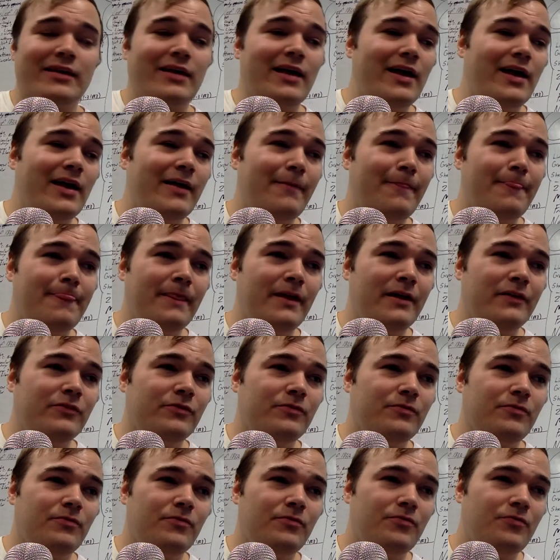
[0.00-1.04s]
and it's
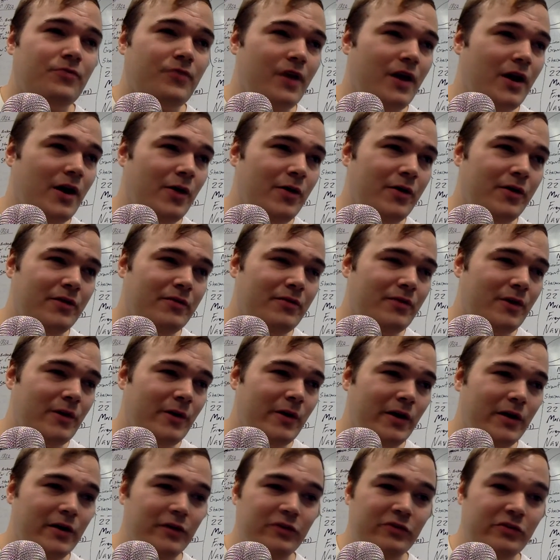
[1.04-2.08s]
very, very
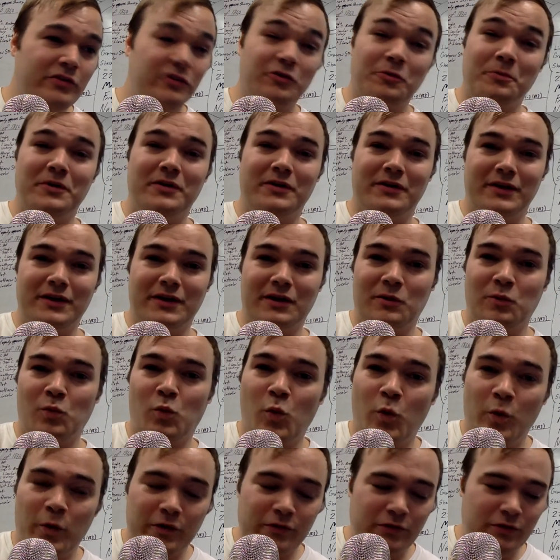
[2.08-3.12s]
ungentlemanly in
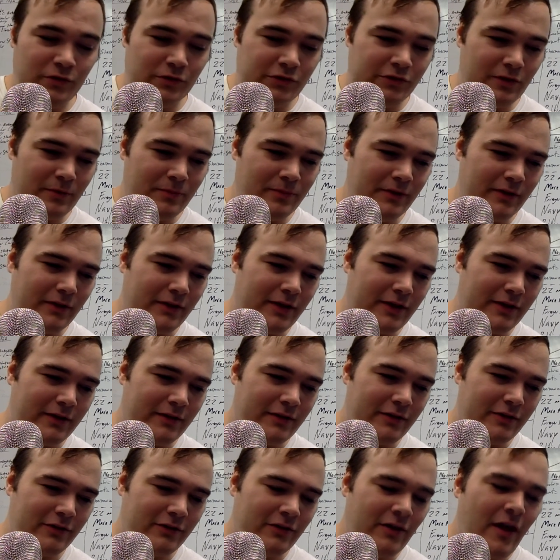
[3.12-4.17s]
war to do something like
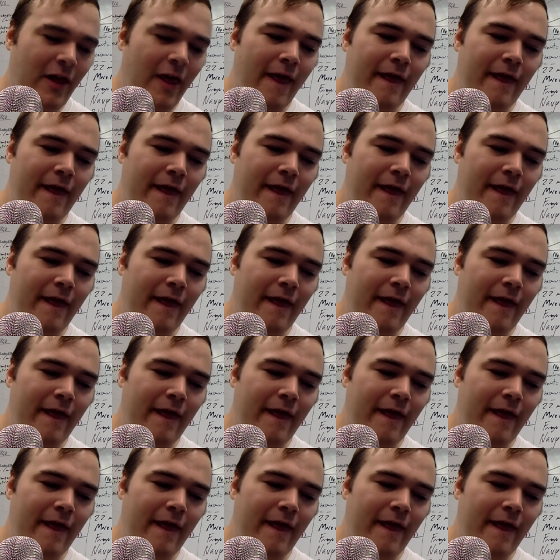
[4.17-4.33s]
this.